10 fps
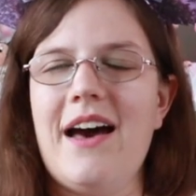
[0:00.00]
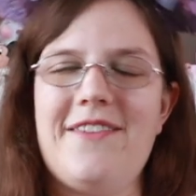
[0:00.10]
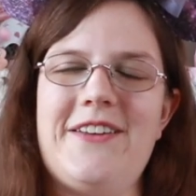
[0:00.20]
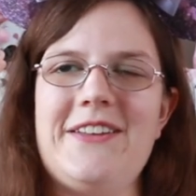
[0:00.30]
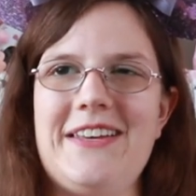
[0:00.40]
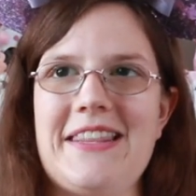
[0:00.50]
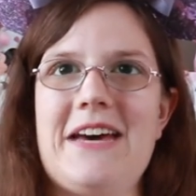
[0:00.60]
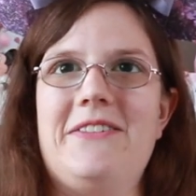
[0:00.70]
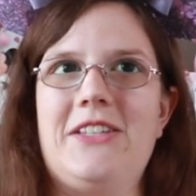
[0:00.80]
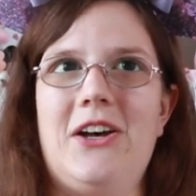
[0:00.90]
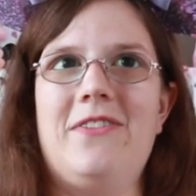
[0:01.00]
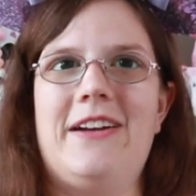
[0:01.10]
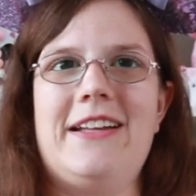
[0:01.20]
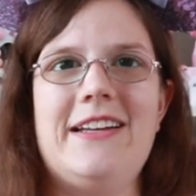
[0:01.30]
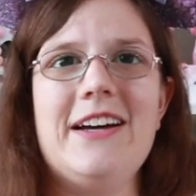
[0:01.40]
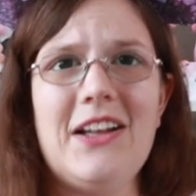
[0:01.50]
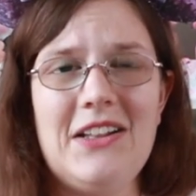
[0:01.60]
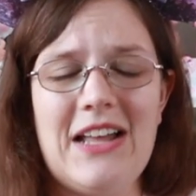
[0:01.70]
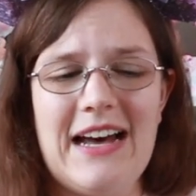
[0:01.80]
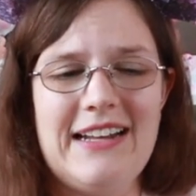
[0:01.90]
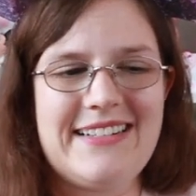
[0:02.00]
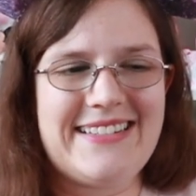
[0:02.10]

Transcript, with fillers: I feel like that was already a lot,